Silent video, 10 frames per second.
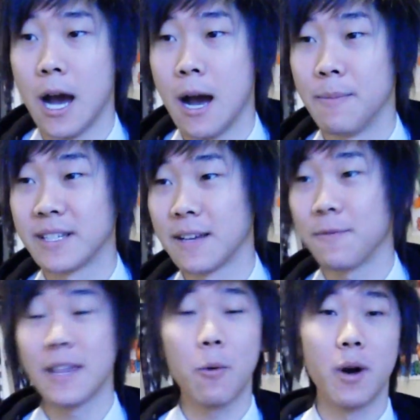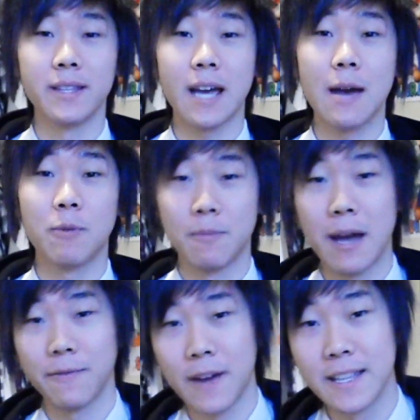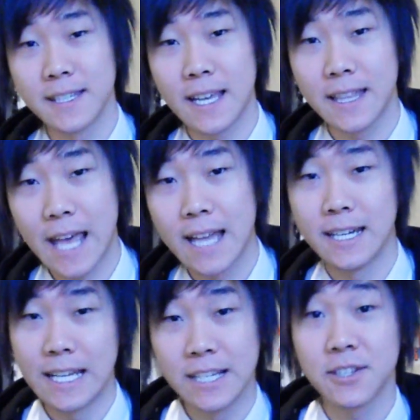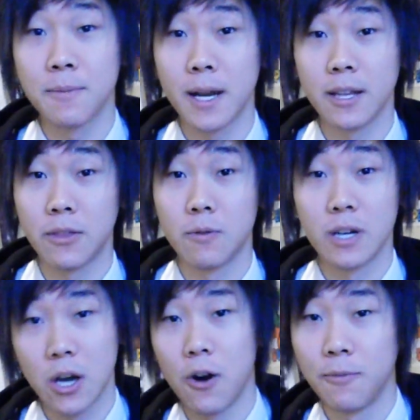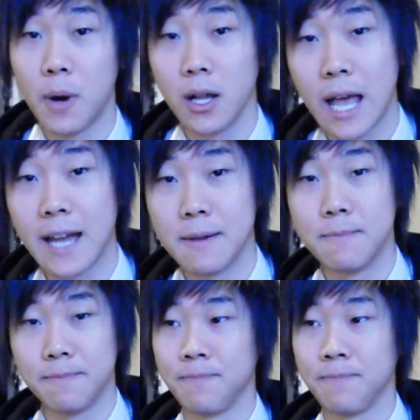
Um, except for that one time when my friend said that an Easter Bunny threw a golf ball at him